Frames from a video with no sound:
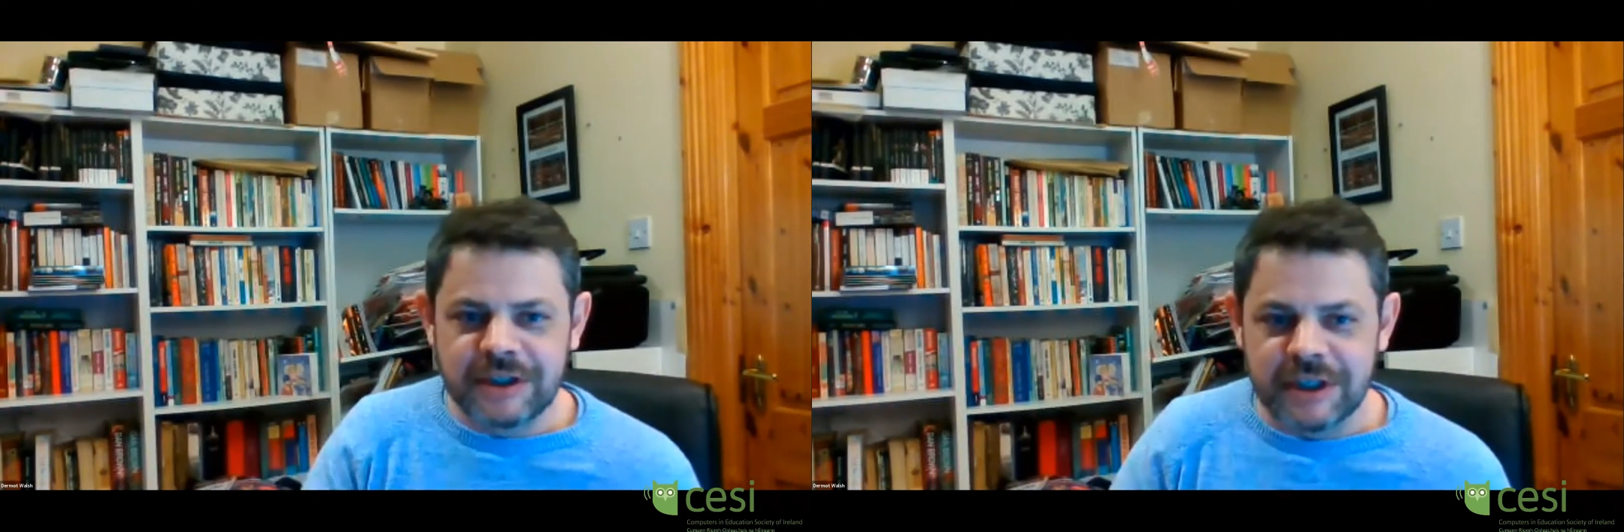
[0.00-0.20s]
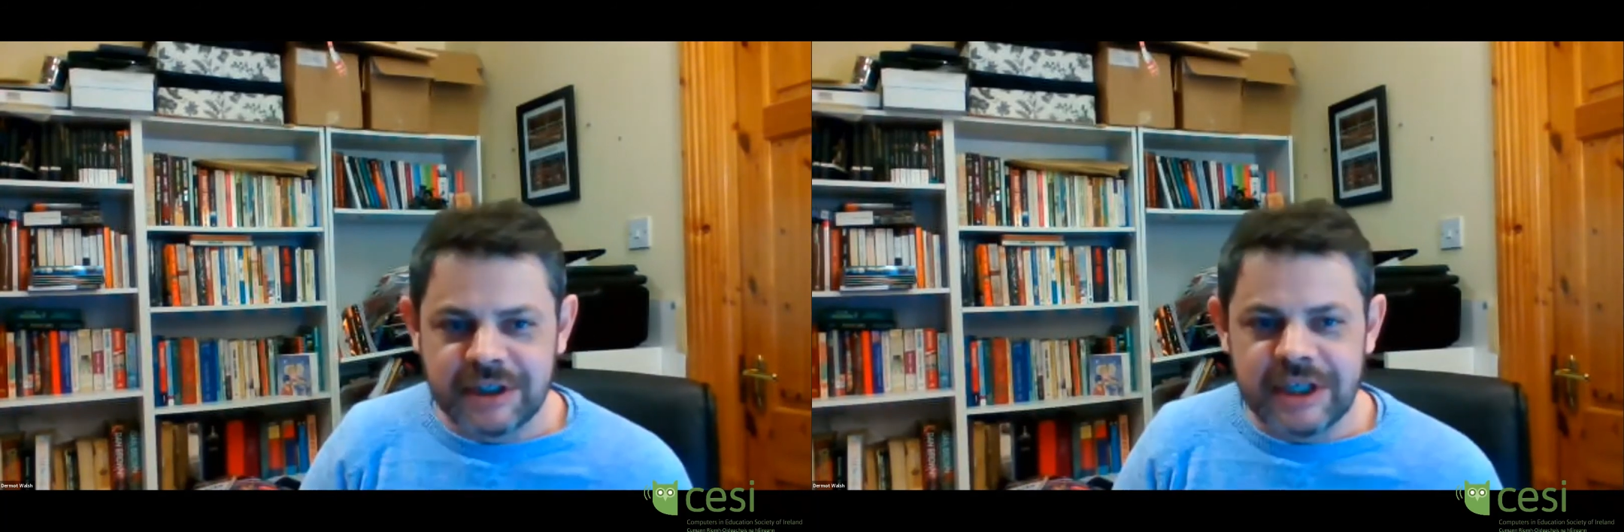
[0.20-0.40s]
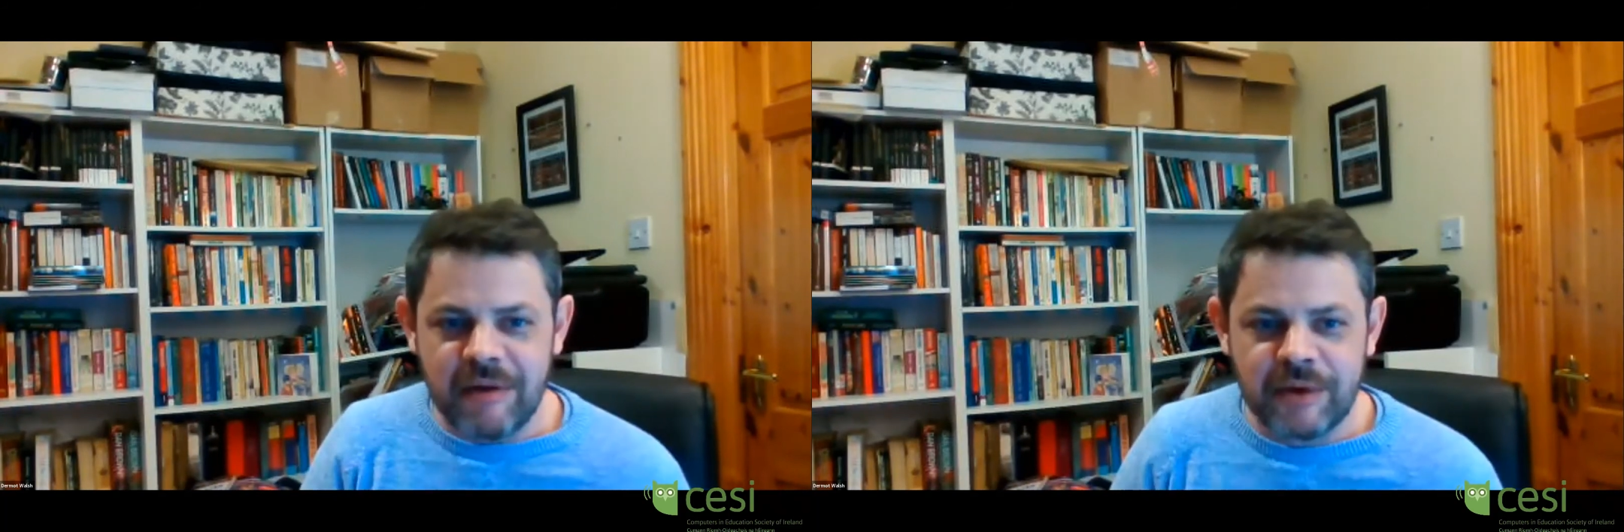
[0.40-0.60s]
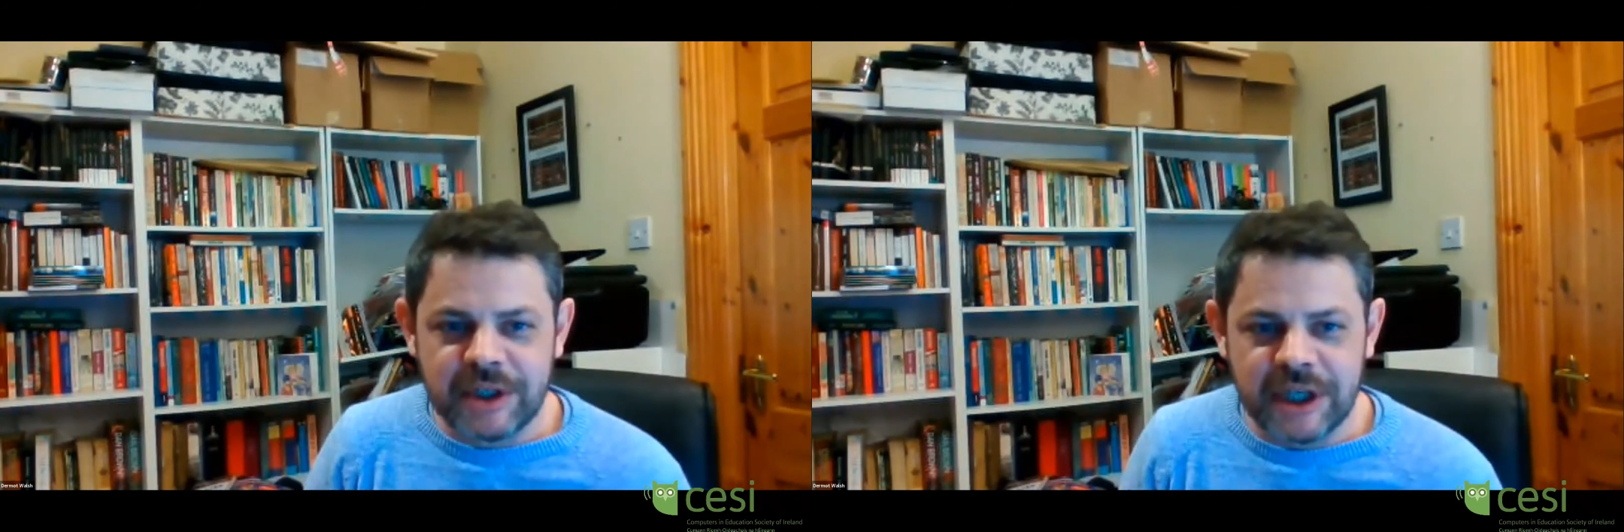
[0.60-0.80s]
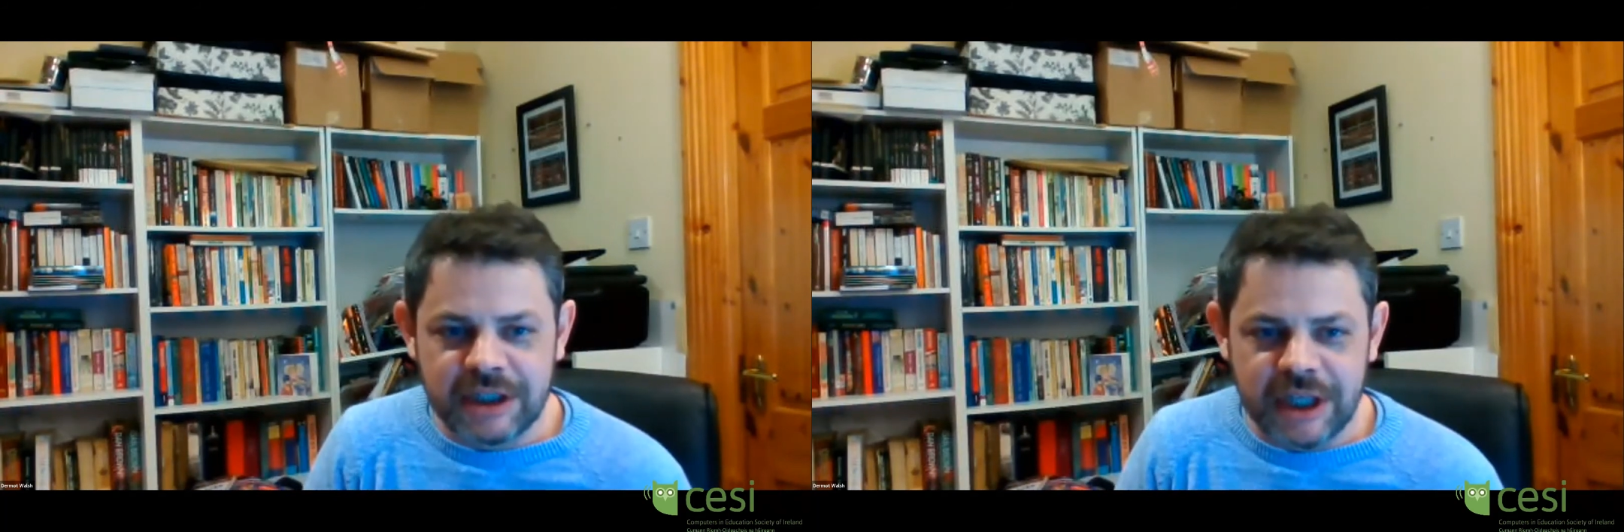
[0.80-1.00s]
it's
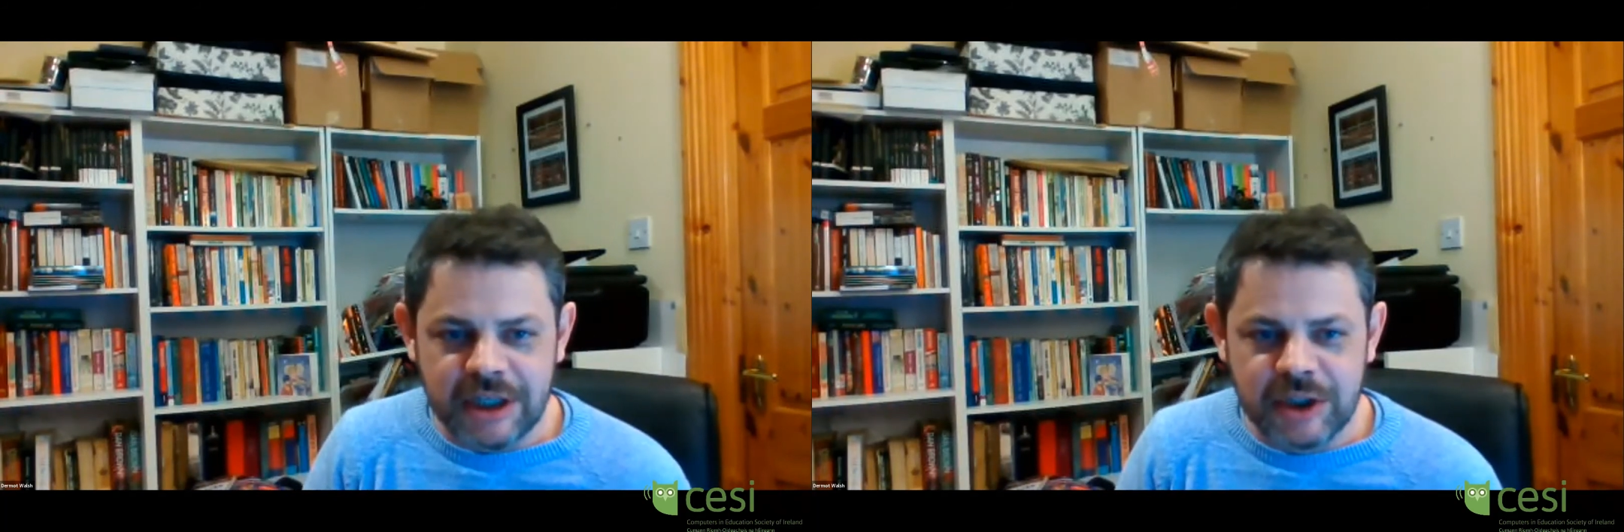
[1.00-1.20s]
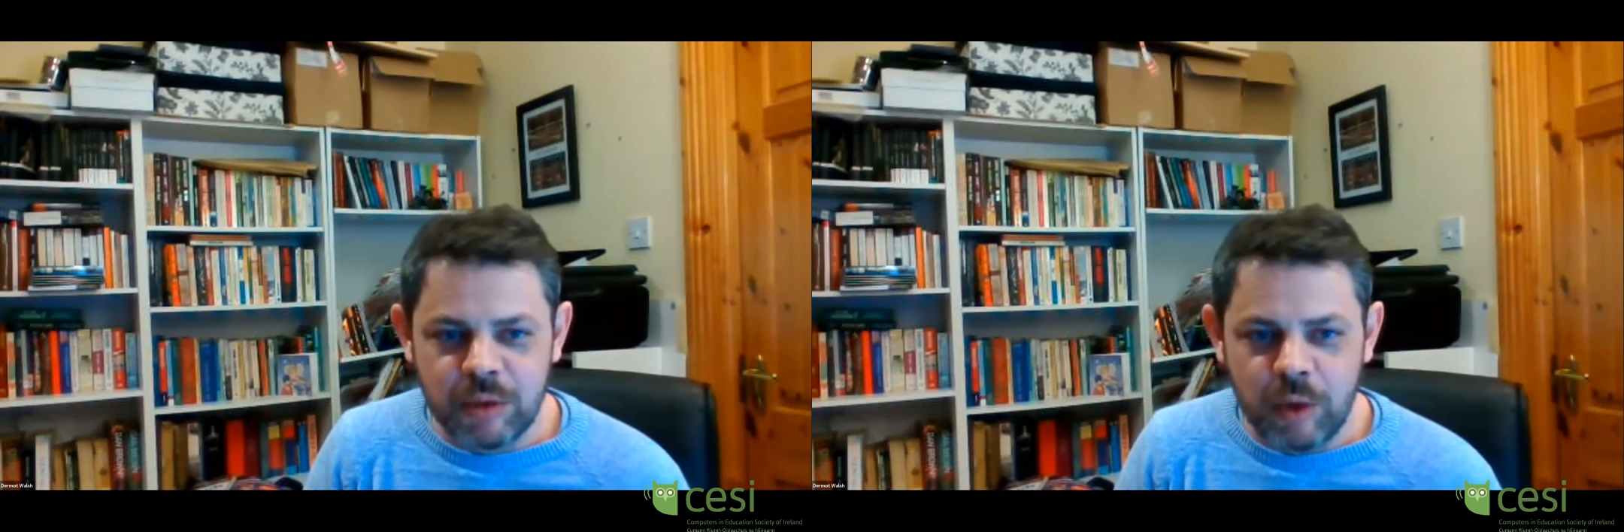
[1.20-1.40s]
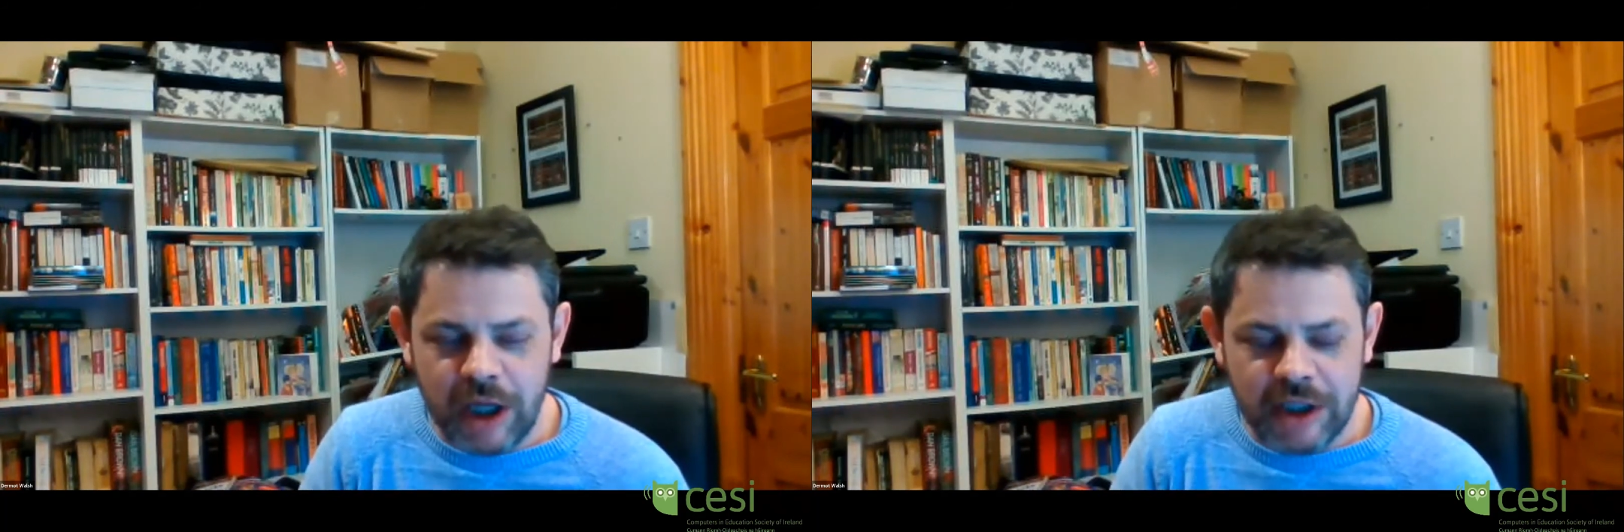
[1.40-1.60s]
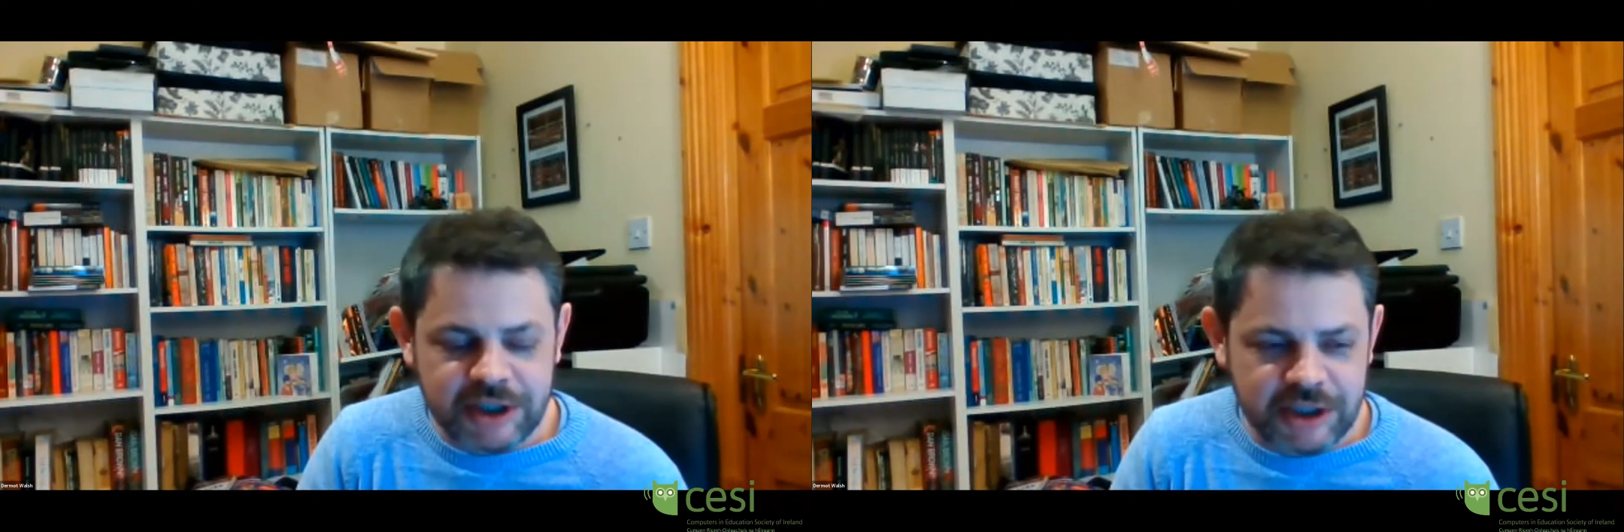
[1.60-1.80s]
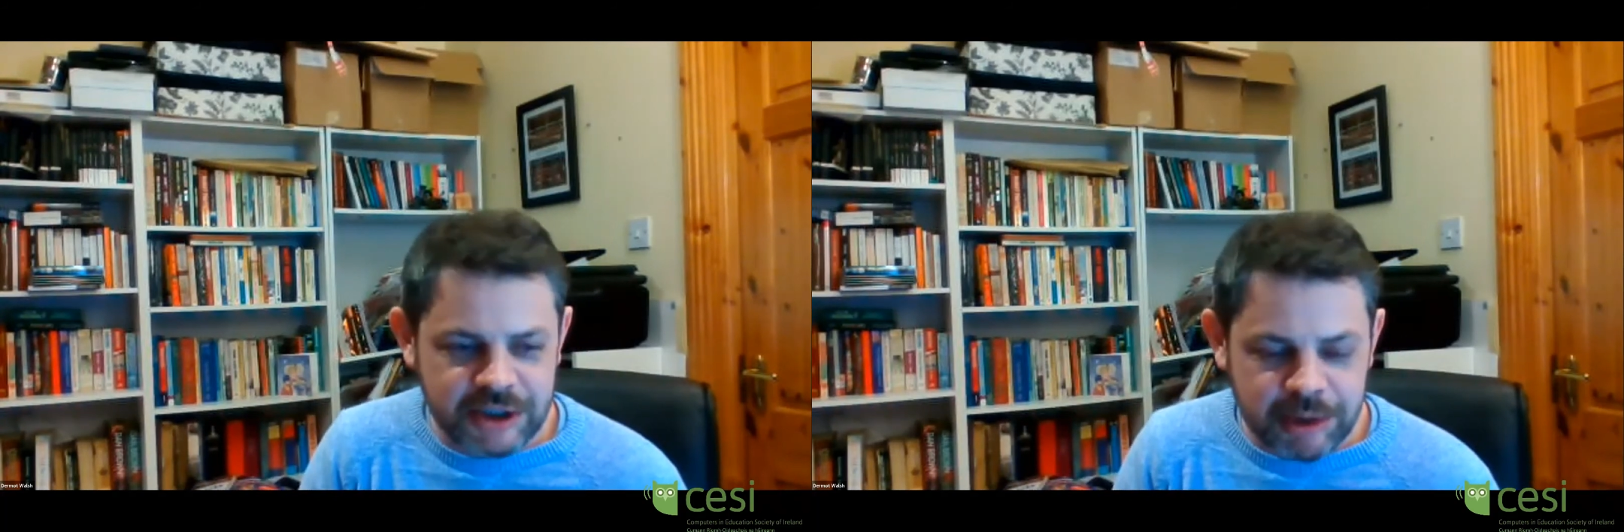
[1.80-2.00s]
everything that you
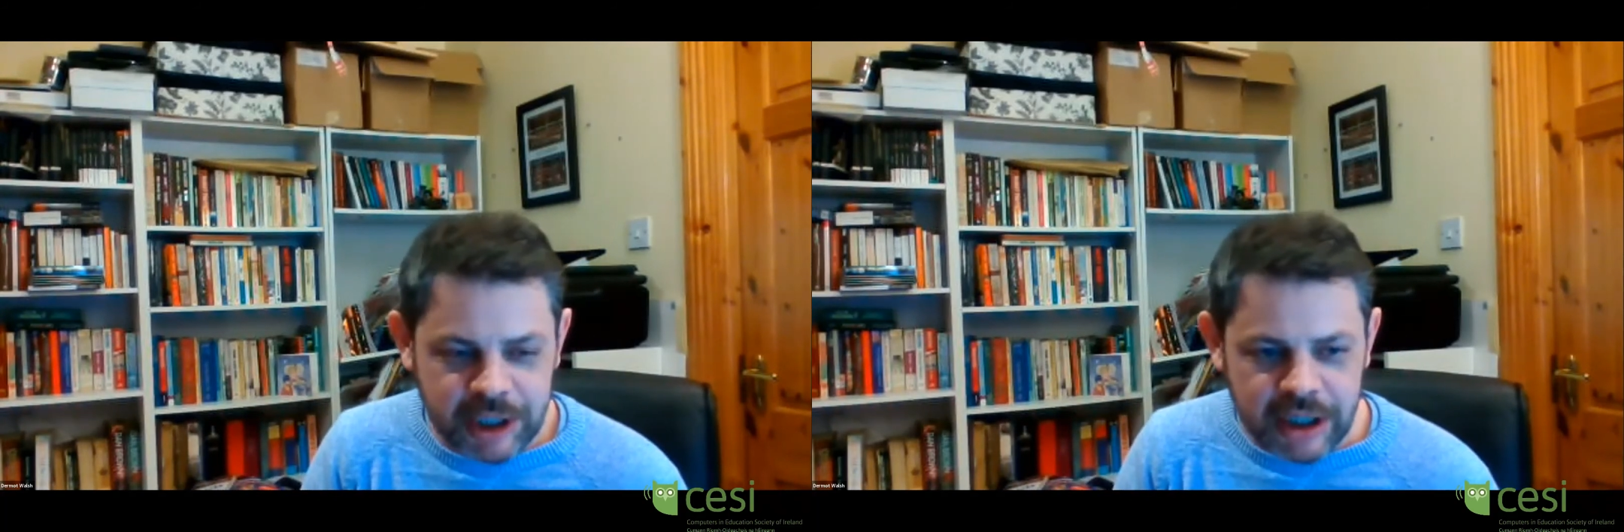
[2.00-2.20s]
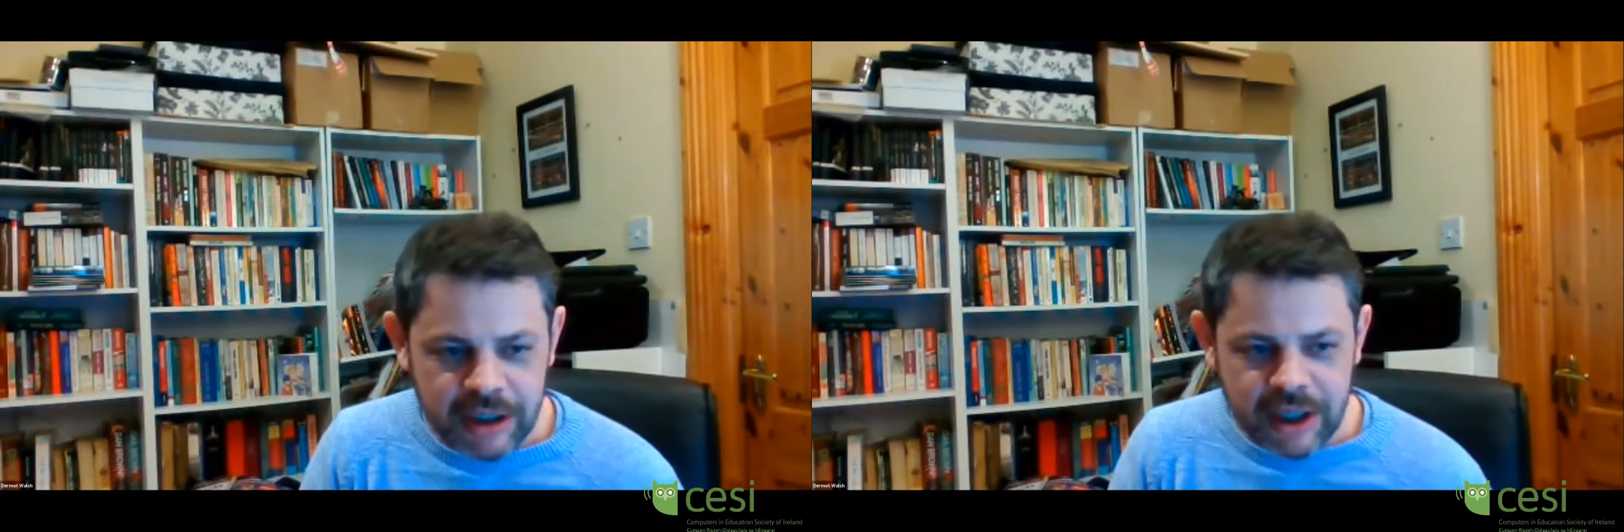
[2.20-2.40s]
want it to be.